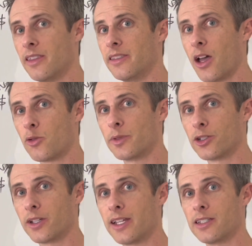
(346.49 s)
that would be a
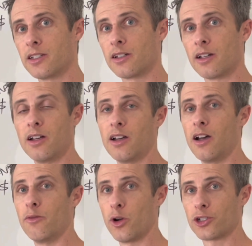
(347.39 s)
good idea
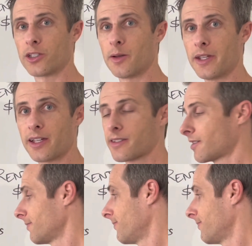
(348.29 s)
of what could come next.